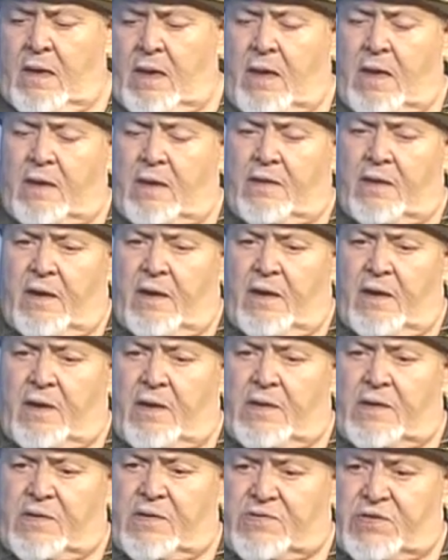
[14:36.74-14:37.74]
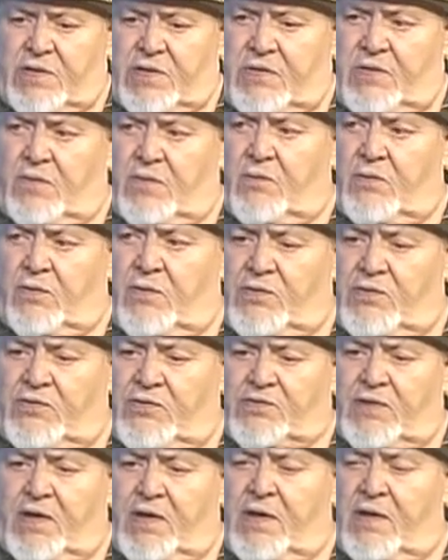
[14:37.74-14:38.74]
And he said, would you
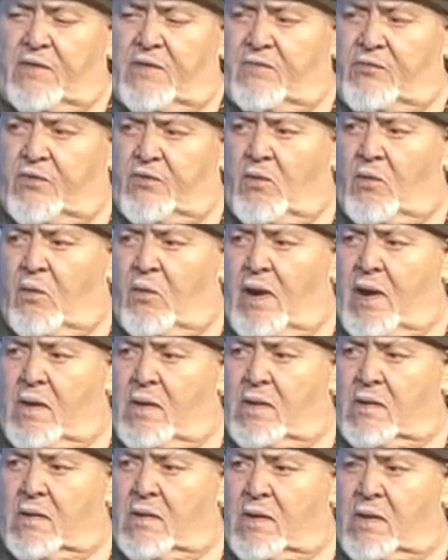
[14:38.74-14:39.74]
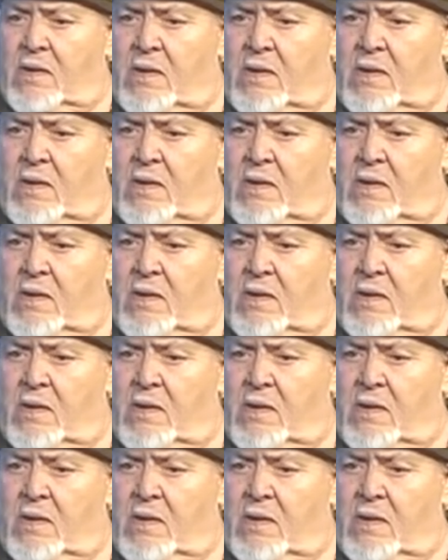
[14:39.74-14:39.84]
sit in for a while?